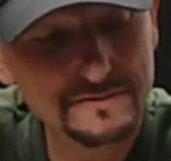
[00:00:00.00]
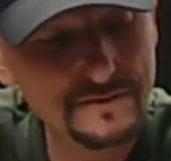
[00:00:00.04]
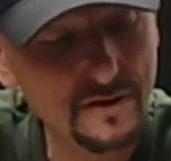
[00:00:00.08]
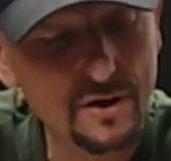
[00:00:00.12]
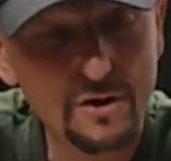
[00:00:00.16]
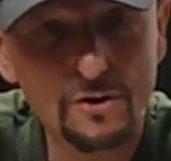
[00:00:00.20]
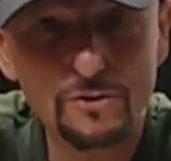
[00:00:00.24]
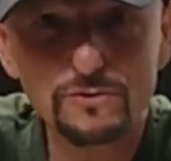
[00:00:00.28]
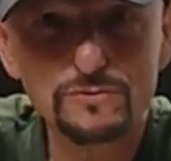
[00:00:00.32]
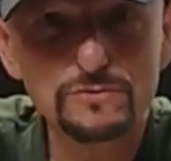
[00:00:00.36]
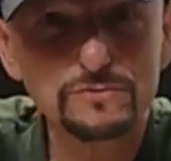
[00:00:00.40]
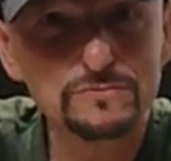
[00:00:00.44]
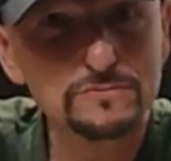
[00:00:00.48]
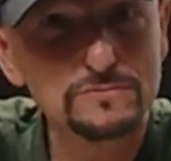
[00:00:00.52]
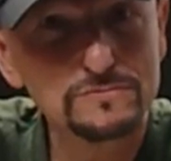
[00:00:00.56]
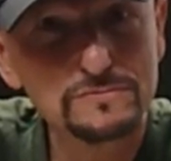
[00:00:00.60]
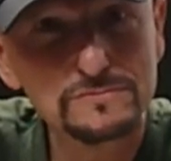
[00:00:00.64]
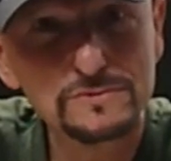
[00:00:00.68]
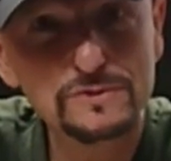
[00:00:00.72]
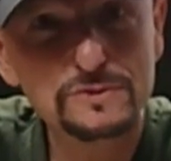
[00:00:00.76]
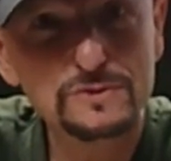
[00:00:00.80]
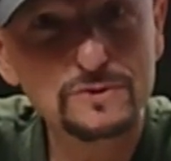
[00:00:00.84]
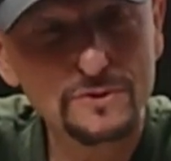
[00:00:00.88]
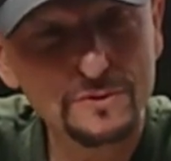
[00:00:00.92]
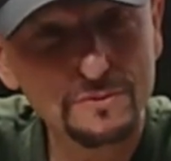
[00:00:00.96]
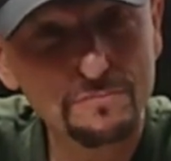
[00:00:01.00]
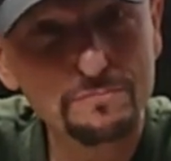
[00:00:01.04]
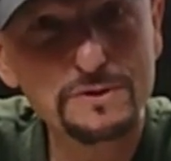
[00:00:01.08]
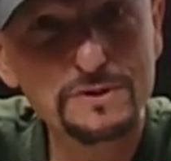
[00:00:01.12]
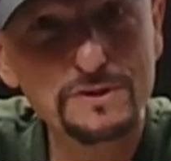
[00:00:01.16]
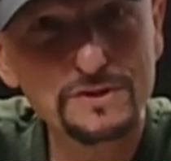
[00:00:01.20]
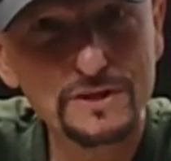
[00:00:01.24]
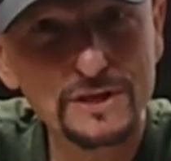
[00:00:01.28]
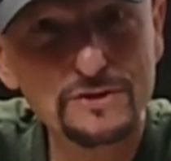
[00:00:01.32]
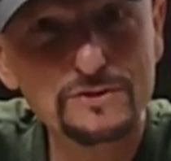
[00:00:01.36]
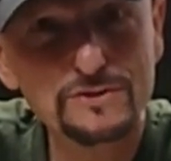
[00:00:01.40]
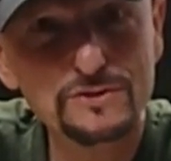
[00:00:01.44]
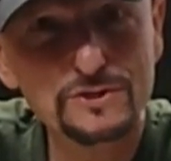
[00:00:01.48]
No, it's going to
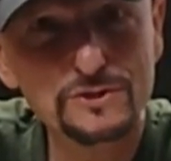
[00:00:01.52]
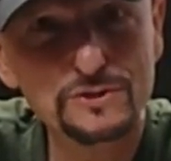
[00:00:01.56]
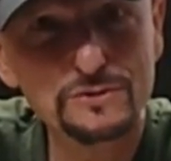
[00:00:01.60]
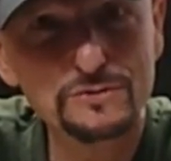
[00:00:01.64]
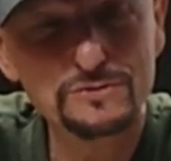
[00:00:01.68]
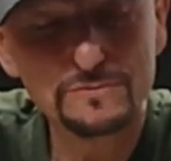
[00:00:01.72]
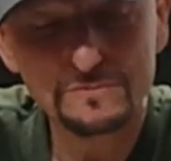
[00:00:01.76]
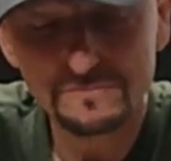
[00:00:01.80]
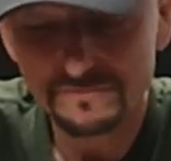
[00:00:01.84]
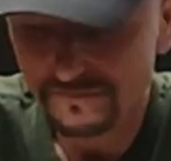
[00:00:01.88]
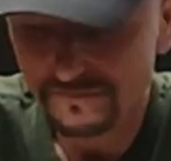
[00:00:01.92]
be there too.